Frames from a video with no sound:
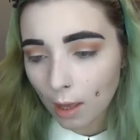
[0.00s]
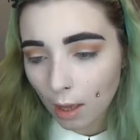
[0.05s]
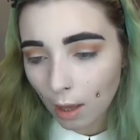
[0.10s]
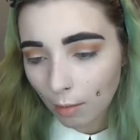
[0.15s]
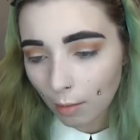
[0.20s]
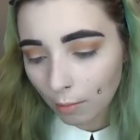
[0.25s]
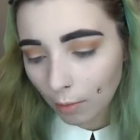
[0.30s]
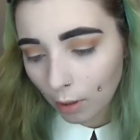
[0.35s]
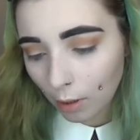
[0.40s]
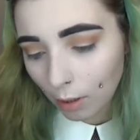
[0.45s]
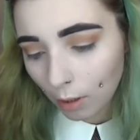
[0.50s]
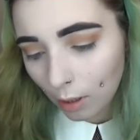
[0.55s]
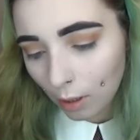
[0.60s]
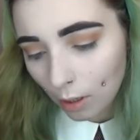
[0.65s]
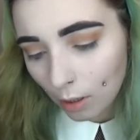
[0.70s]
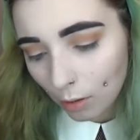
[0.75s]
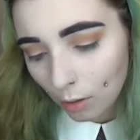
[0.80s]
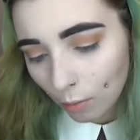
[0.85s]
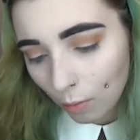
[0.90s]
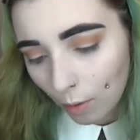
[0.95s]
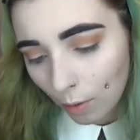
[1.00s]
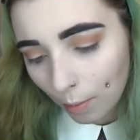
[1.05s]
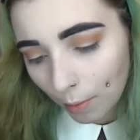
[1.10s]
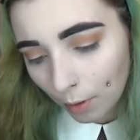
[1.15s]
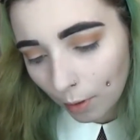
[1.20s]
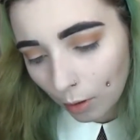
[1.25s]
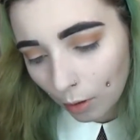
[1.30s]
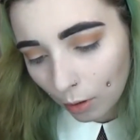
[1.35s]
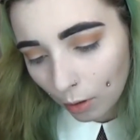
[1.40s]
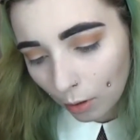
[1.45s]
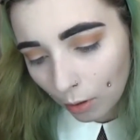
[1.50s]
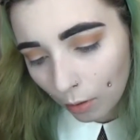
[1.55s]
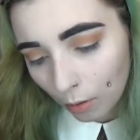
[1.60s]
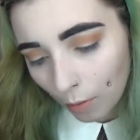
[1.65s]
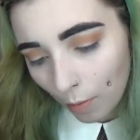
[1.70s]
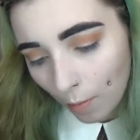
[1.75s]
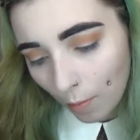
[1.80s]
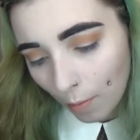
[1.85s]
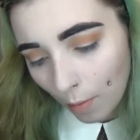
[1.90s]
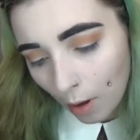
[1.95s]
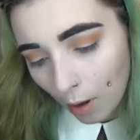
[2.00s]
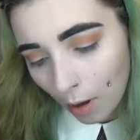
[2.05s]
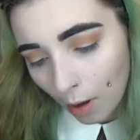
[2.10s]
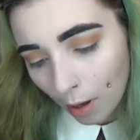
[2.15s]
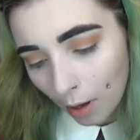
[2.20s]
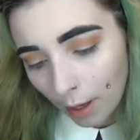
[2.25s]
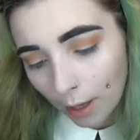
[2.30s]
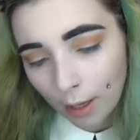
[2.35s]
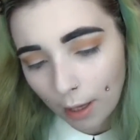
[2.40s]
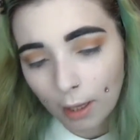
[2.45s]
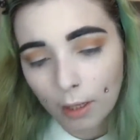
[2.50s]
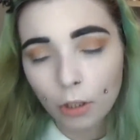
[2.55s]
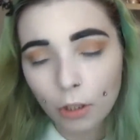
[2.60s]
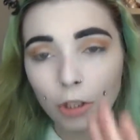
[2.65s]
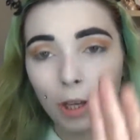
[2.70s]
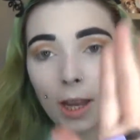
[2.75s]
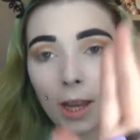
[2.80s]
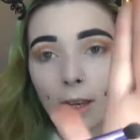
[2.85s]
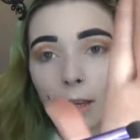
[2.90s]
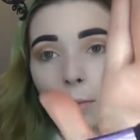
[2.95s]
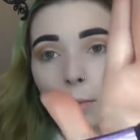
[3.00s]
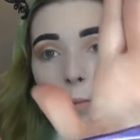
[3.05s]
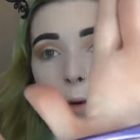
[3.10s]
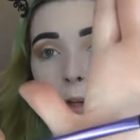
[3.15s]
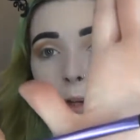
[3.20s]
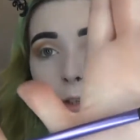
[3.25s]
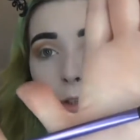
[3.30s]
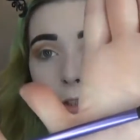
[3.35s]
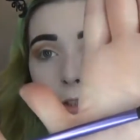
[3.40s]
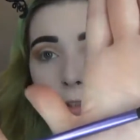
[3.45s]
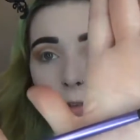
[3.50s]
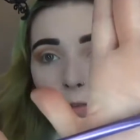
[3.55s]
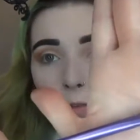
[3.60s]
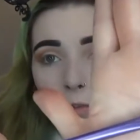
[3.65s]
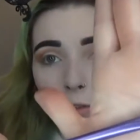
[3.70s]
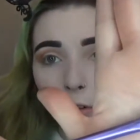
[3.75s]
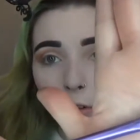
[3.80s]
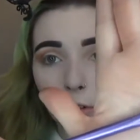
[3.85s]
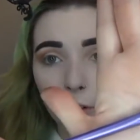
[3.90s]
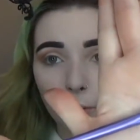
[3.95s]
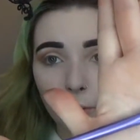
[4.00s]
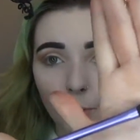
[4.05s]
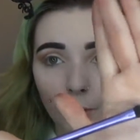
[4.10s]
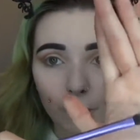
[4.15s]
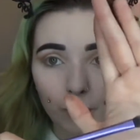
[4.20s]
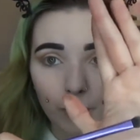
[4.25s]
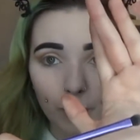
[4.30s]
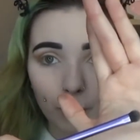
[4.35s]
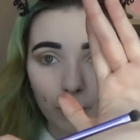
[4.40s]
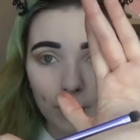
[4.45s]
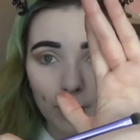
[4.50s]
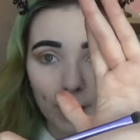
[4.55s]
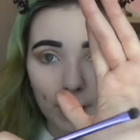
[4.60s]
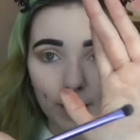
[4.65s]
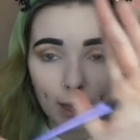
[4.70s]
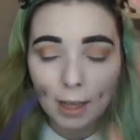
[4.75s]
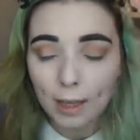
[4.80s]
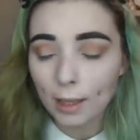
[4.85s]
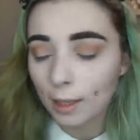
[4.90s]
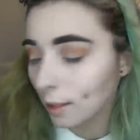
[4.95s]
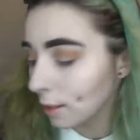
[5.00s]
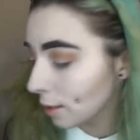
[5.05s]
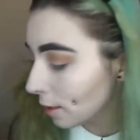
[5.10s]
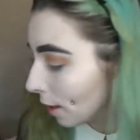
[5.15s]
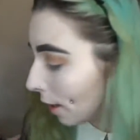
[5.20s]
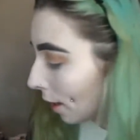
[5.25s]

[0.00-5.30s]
I'm gonna swap to my shading brush from Real Techniques